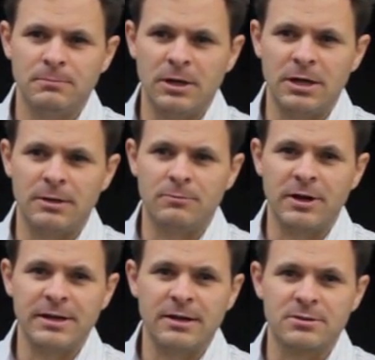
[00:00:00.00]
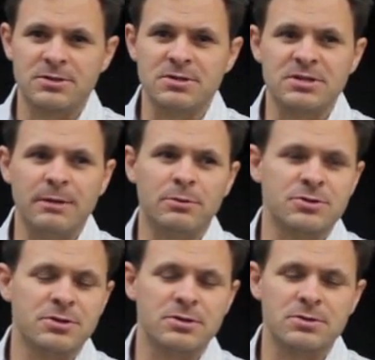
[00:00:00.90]
Right now it's December,
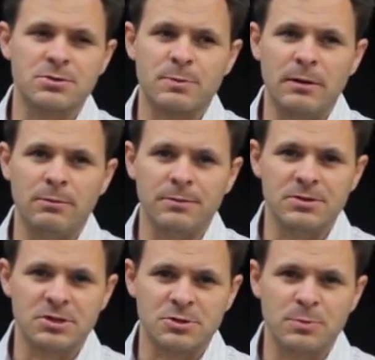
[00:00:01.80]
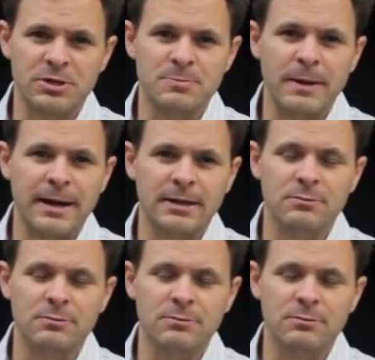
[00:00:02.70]
so this was probably 6 months back.